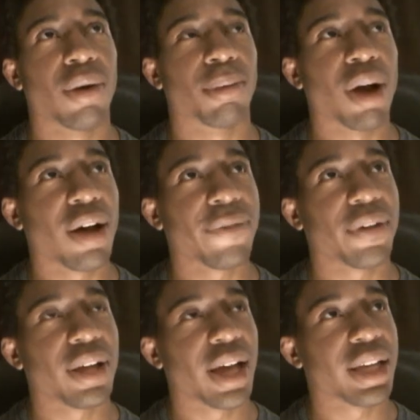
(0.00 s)

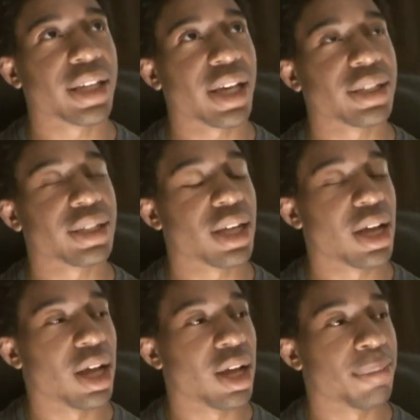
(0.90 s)
rough, I guess,
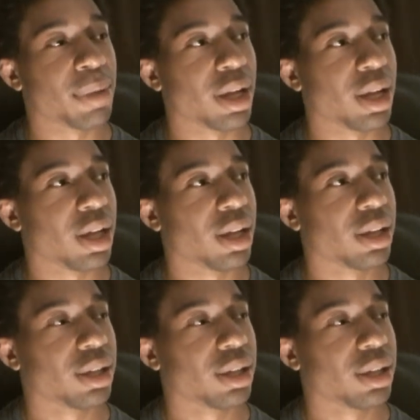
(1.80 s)
thought